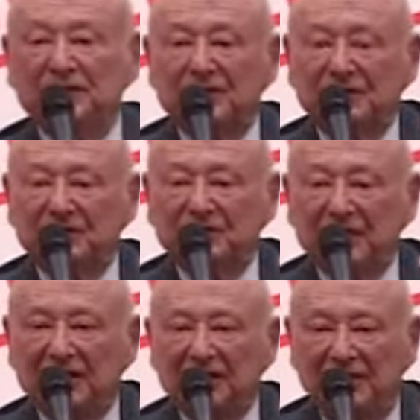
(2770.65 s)
the
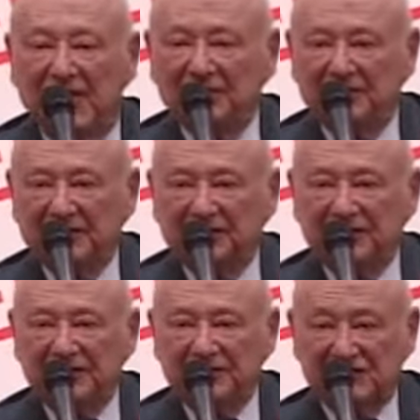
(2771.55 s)
involvement of
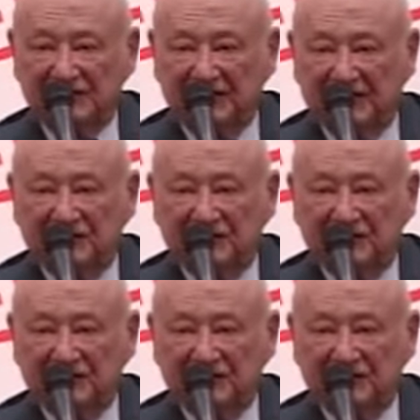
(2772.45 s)
Jesus at